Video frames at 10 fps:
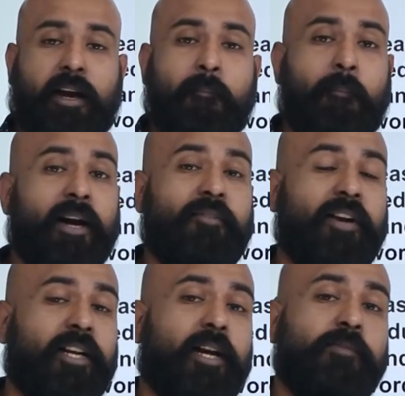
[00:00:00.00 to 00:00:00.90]
But
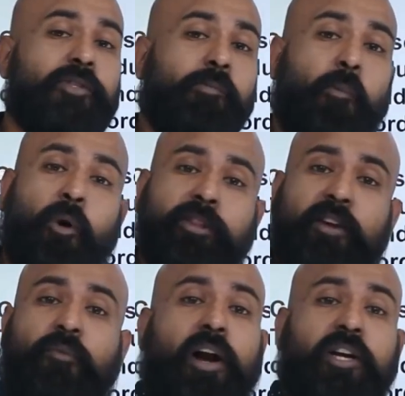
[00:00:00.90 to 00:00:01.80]
when it comes to more
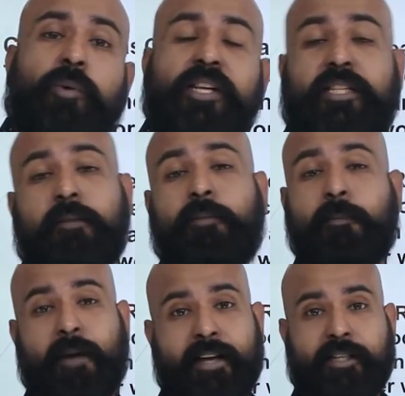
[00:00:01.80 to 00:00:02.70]
than one question per
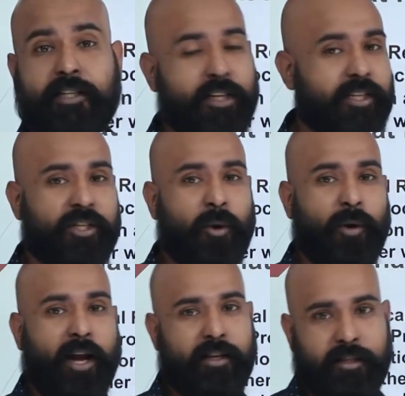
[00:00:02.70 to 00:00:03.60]
passage, it is known
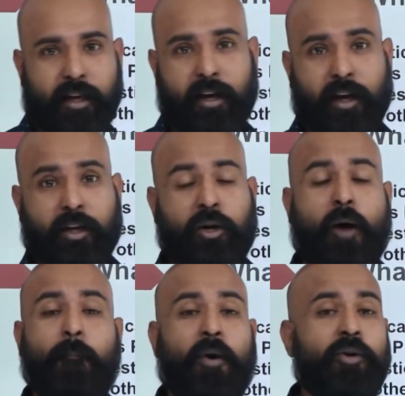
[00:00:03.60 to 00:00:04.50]
as
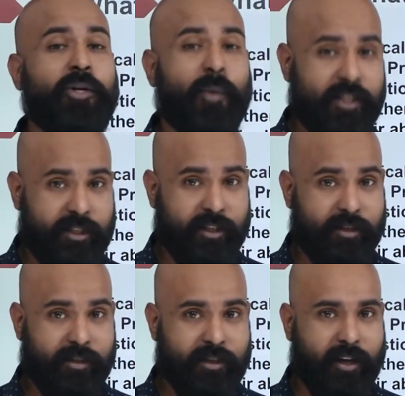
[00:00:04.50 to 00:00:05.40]
compound
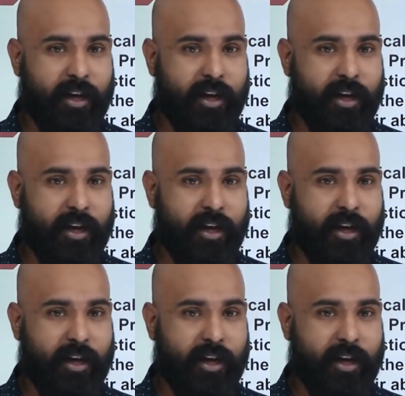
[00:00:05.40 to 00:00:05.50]
questions.